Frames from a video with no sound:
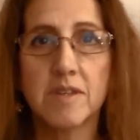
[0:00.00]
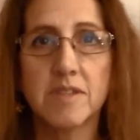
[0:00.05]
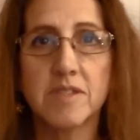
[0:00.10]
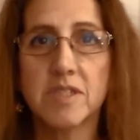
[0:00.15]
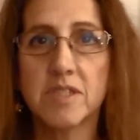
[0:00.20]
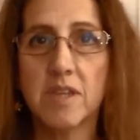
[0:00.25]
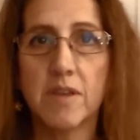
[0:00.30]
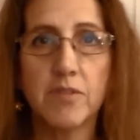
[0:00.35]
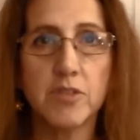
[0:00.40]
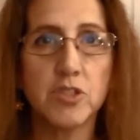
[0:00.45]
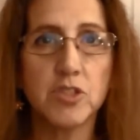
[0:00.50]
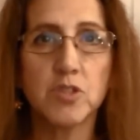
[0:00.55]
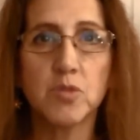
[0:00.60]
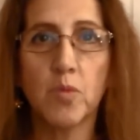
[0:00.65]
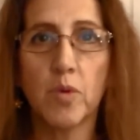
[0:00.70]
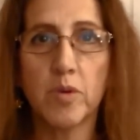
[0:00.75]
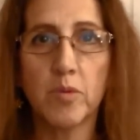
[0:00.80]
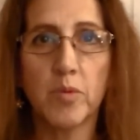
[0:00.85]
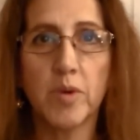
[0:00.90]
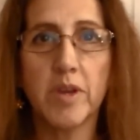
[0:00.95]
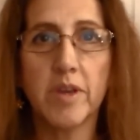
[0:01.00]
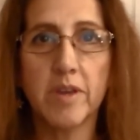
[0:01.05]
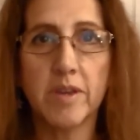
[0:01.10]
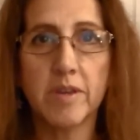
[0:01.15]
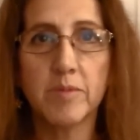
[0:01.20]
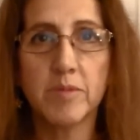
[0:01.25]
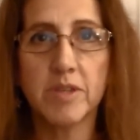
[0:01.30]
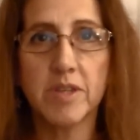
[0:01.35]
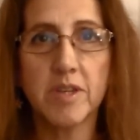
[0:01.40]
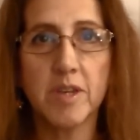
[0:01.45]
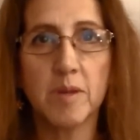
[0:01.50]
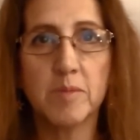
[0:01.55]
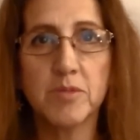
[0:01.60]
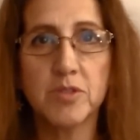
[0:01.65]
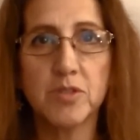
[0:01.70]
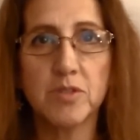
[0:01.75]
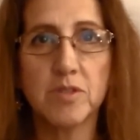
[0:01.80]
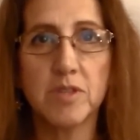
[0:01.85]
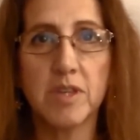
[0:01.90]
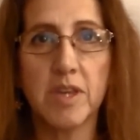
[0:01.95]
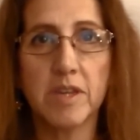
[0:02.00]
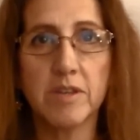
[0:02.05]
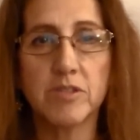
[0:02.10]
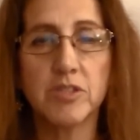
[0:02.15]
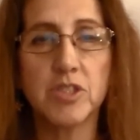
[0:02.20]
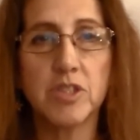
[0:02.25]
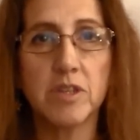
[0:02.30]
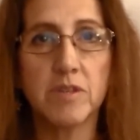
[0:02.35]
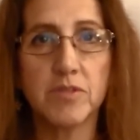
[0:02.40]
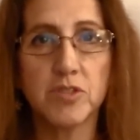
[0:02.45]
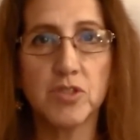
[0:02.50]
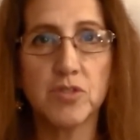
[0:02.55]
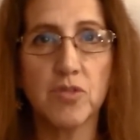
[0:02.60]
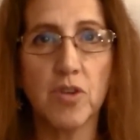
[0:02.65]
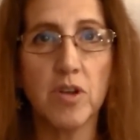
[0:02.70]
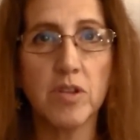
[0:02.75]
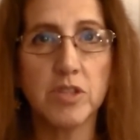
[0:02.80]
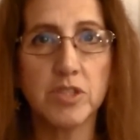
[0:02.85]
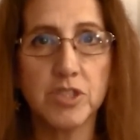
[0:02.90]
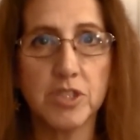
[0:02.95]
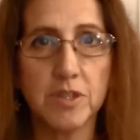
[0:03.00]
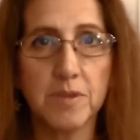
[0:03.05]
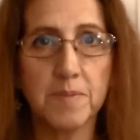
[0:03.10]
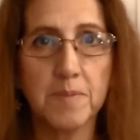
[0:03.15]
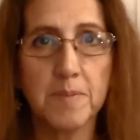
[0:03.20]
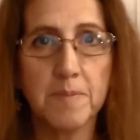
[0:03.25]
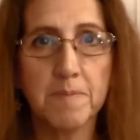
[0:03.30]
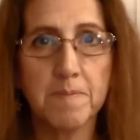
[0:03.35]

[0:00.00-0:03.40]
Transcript: It's never just one way when it comes to the energy of astrology.